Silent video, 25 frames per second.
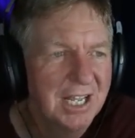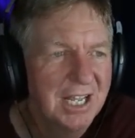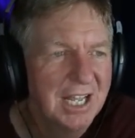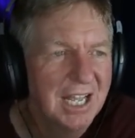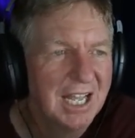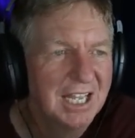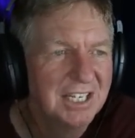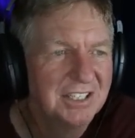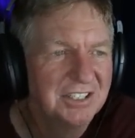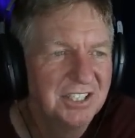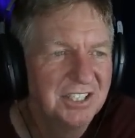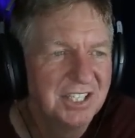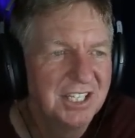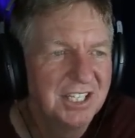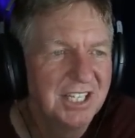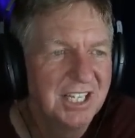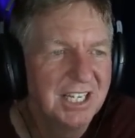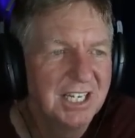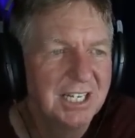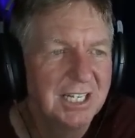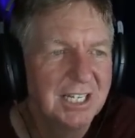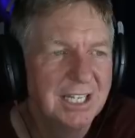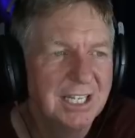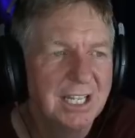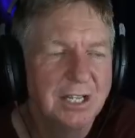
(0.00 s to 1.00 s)
and
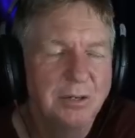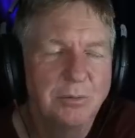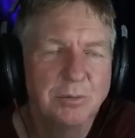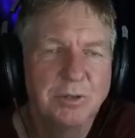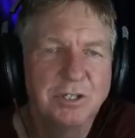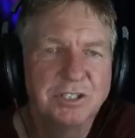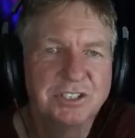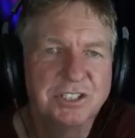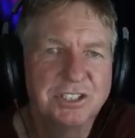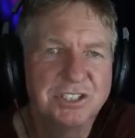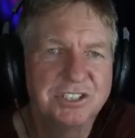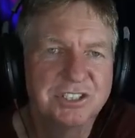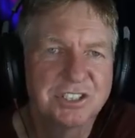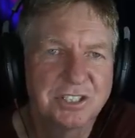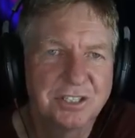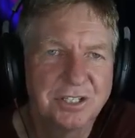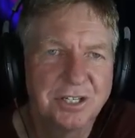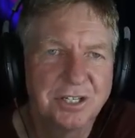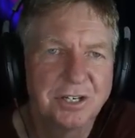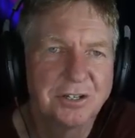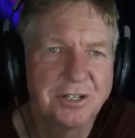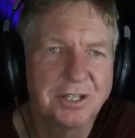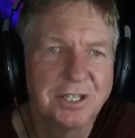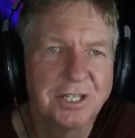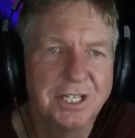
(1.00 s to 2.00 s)
Tahiti, which is
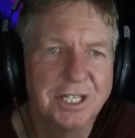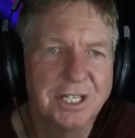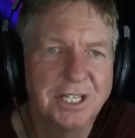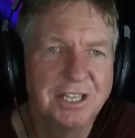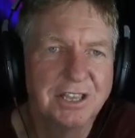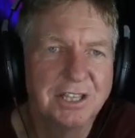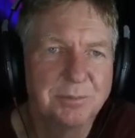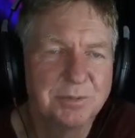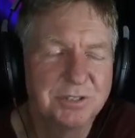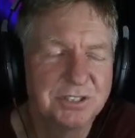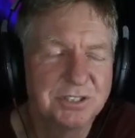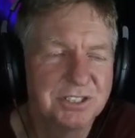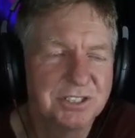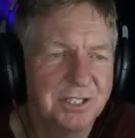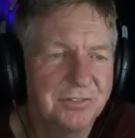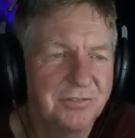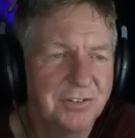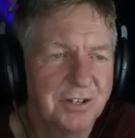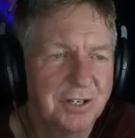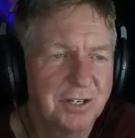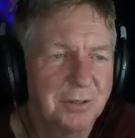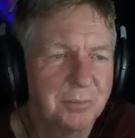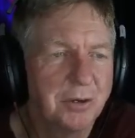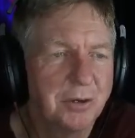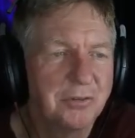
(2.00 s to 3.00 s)
clearly in the
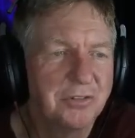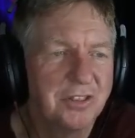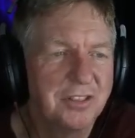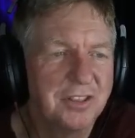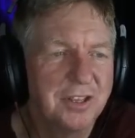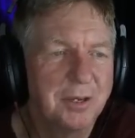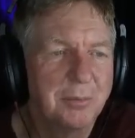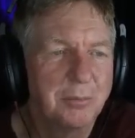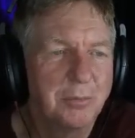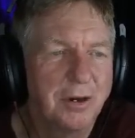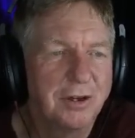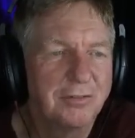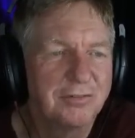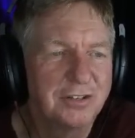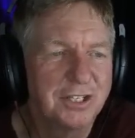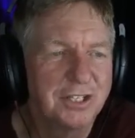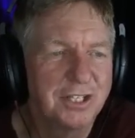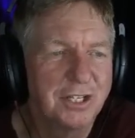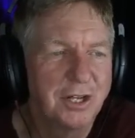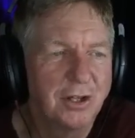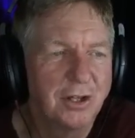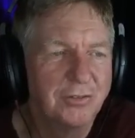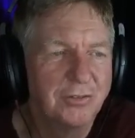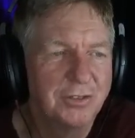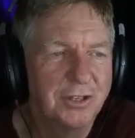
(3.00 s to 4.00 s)
Pacific, both of them roughly
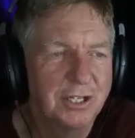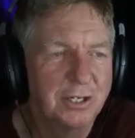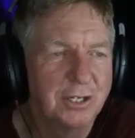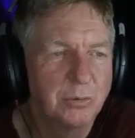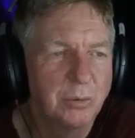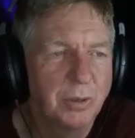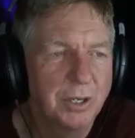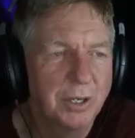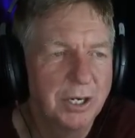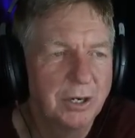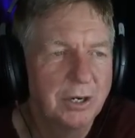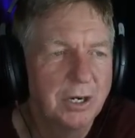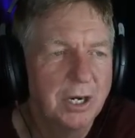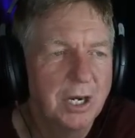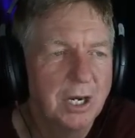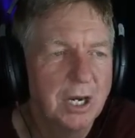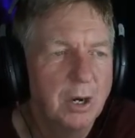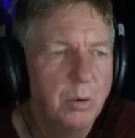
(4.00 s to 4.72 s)
on the equator,